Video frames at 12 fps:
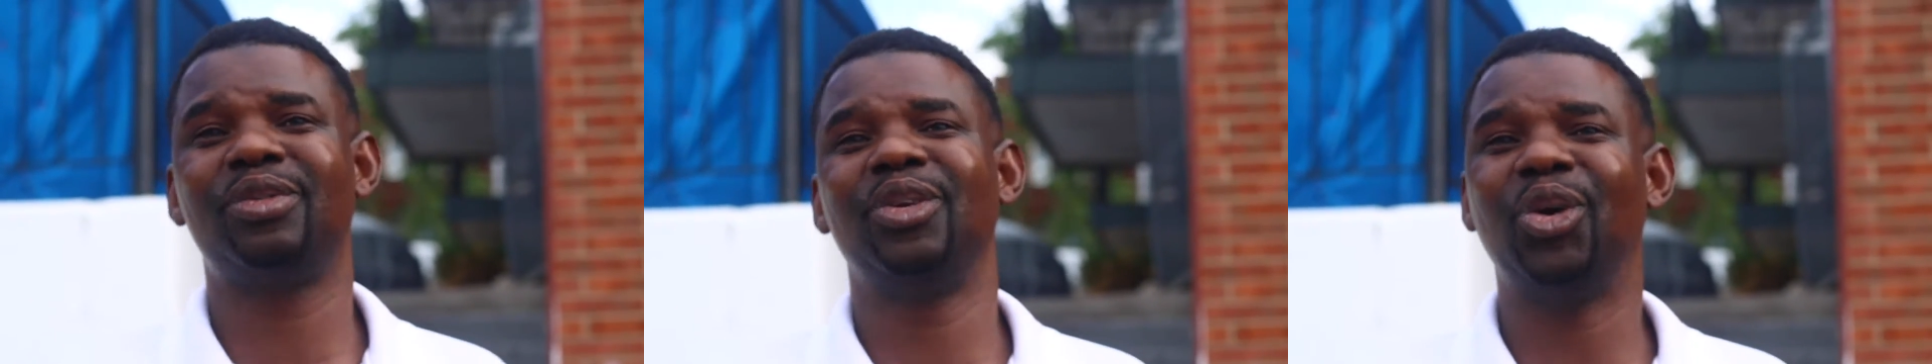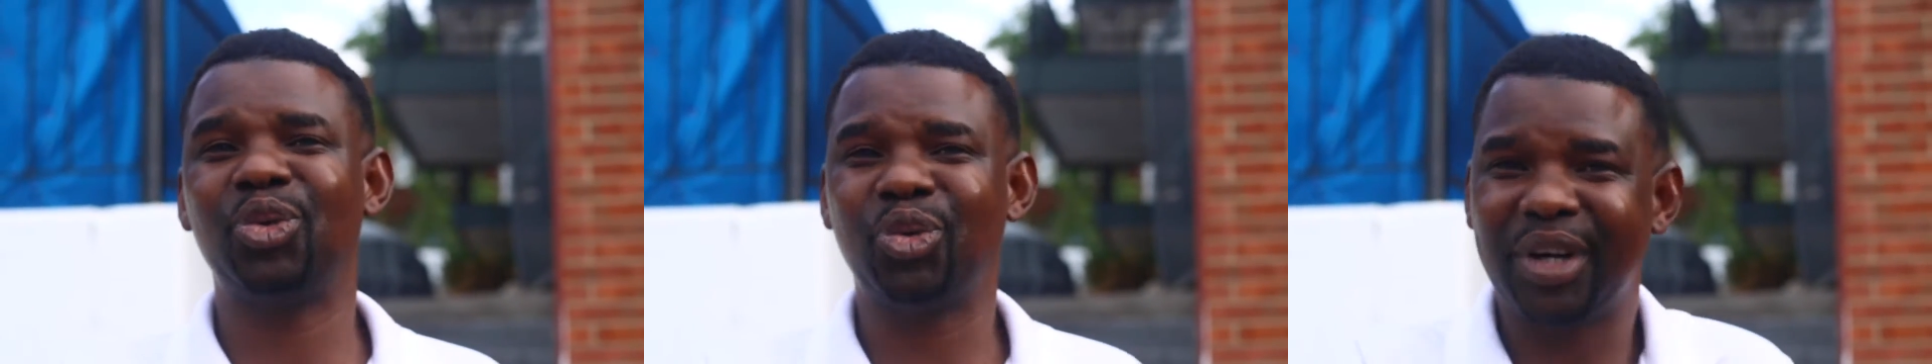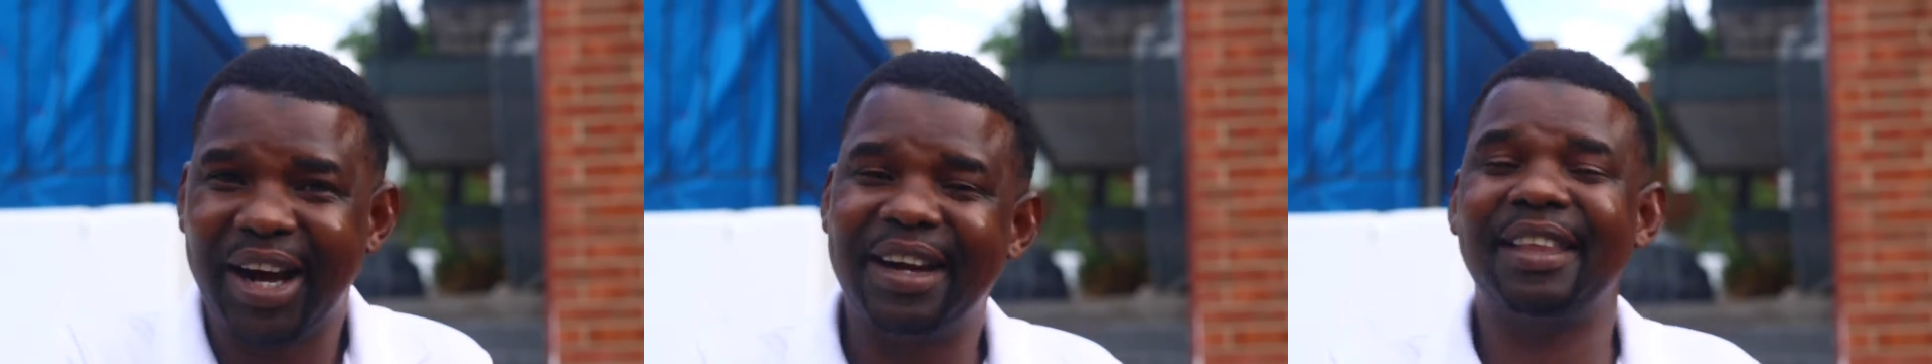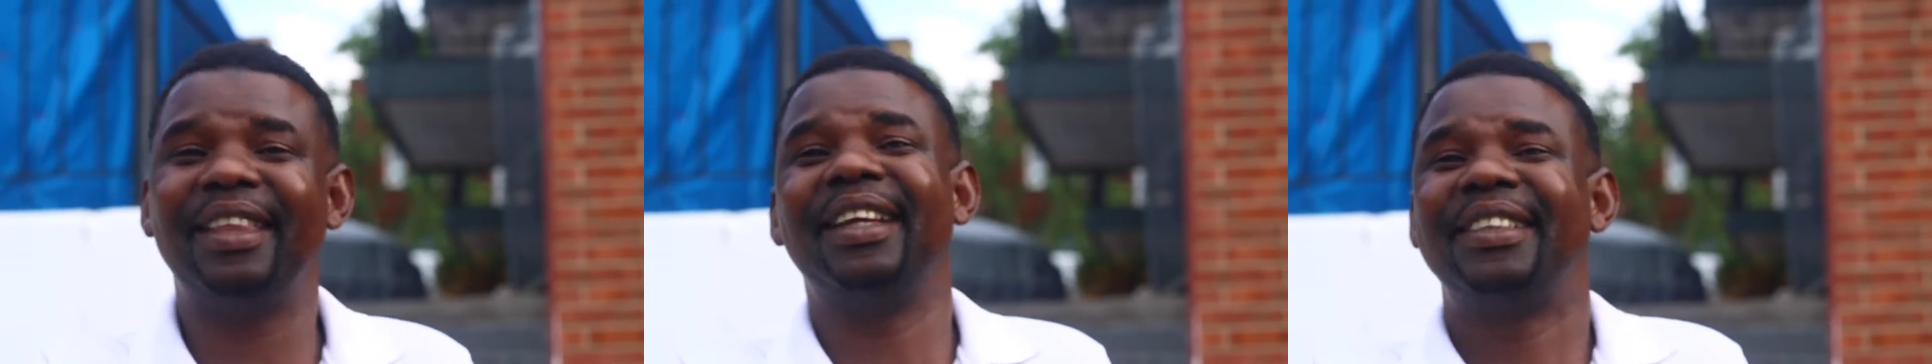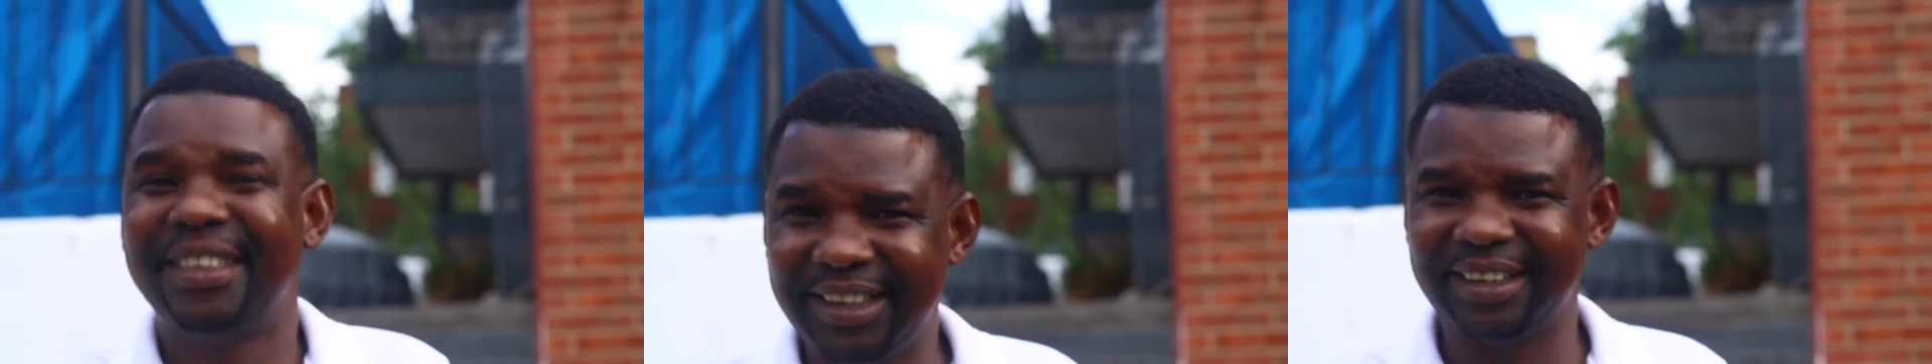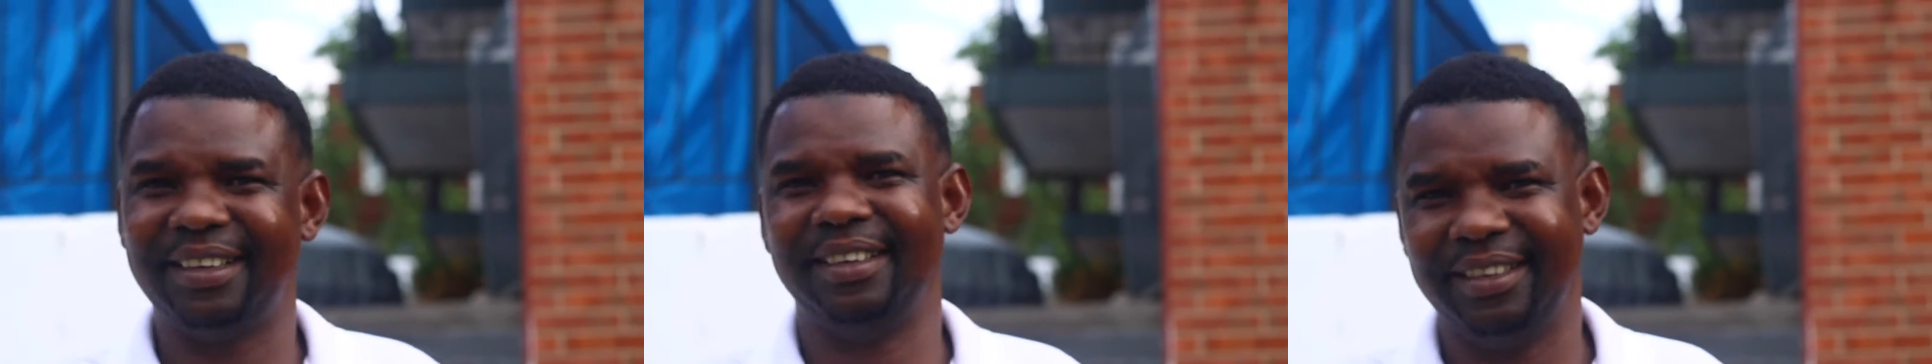you know, to carry their
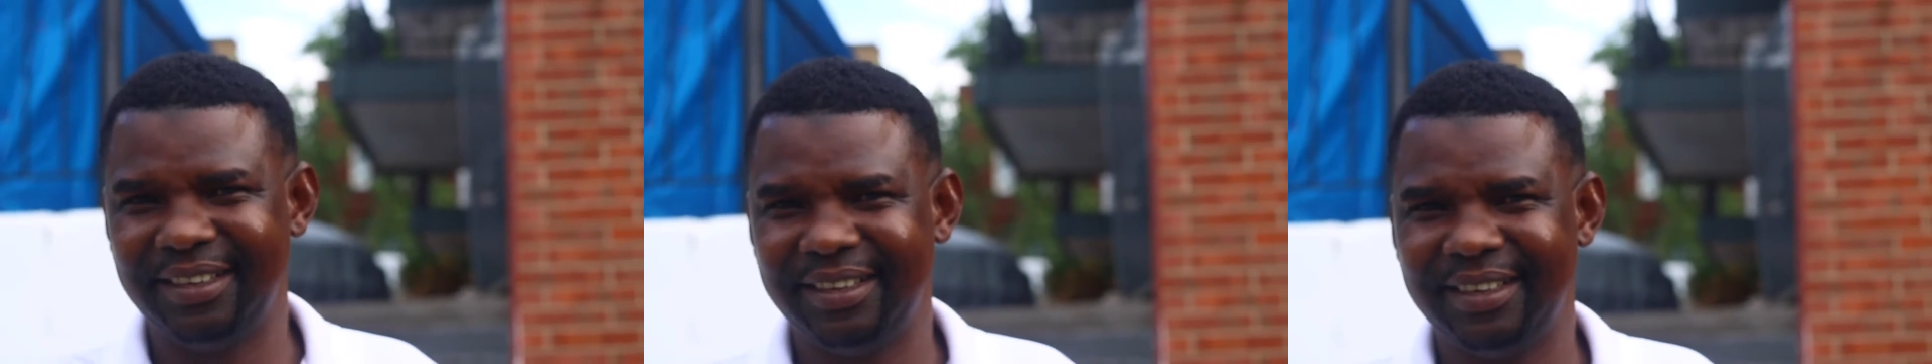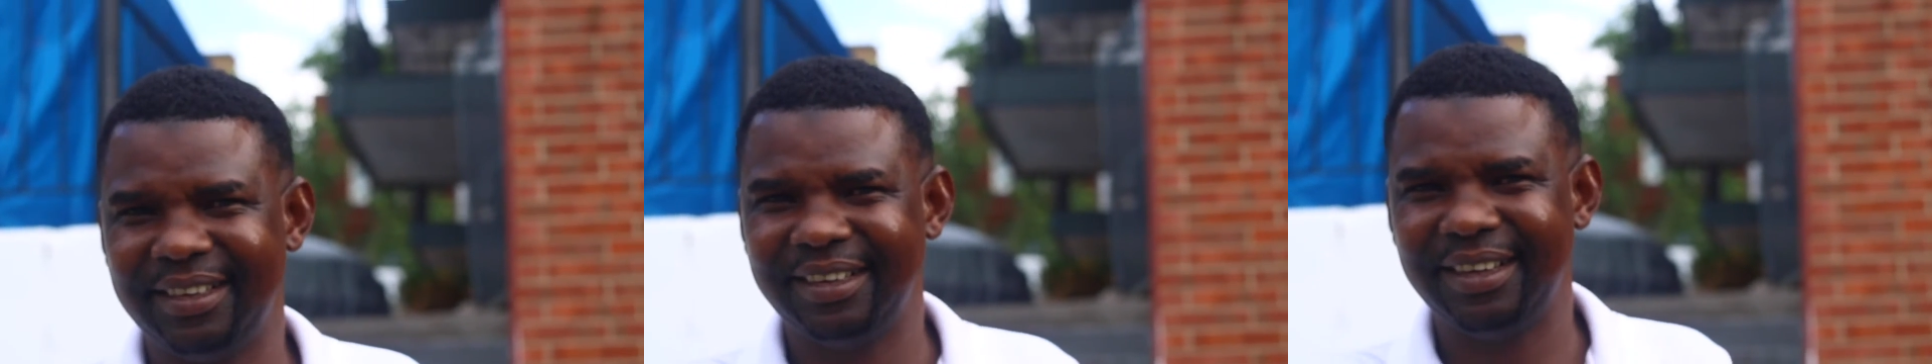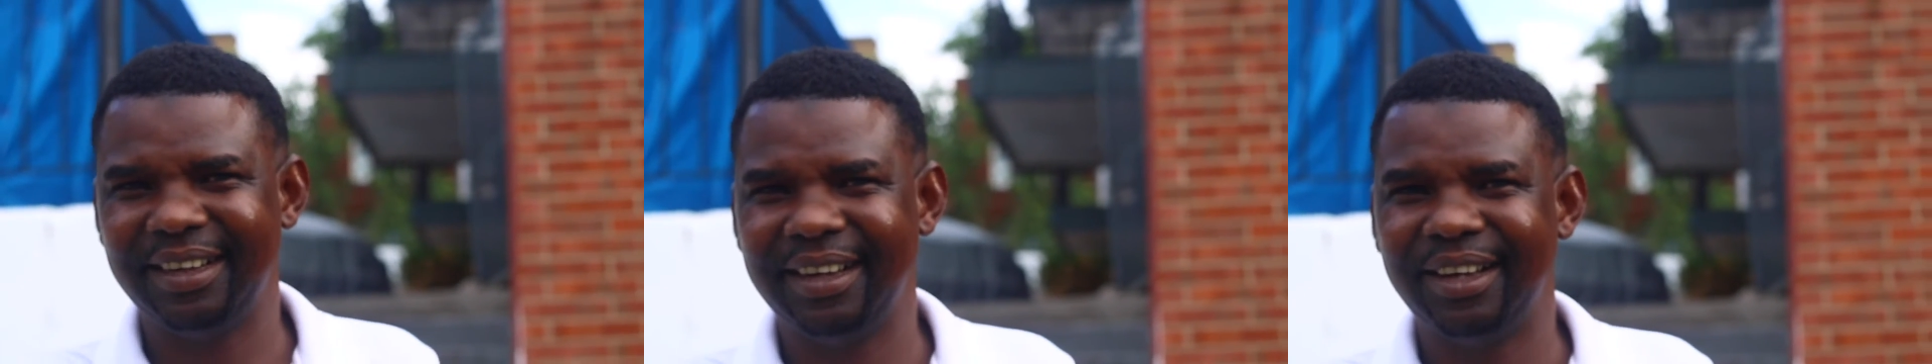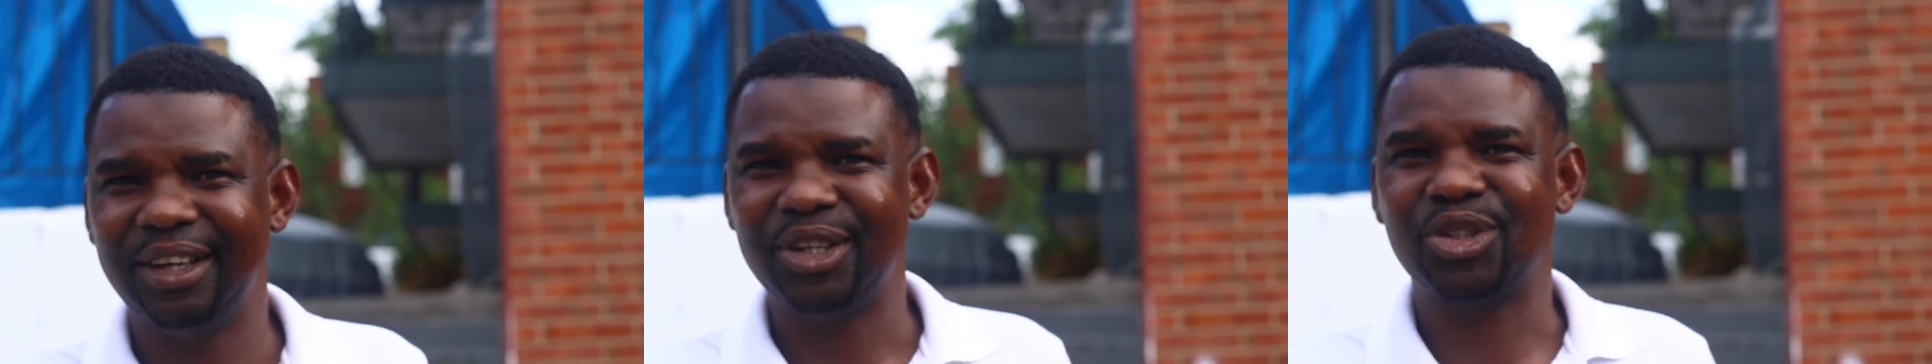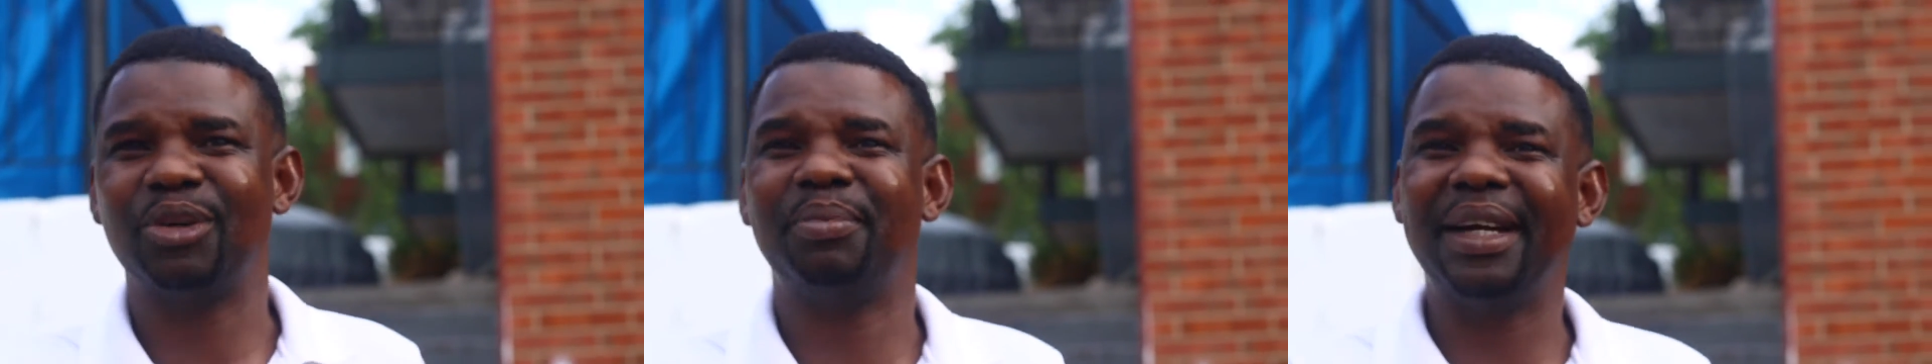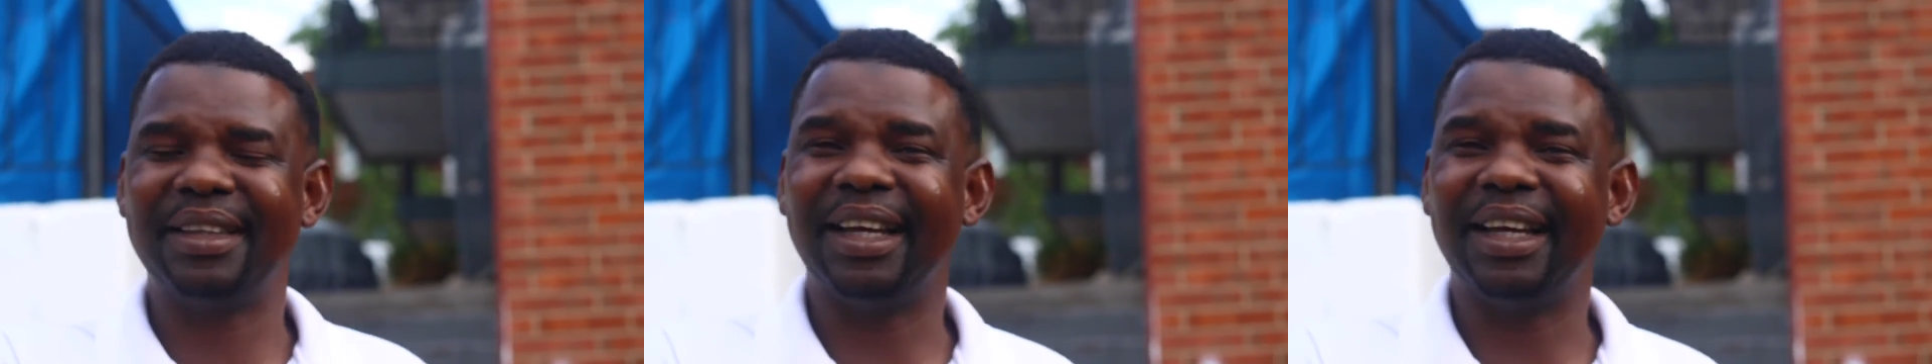children. Mm. So by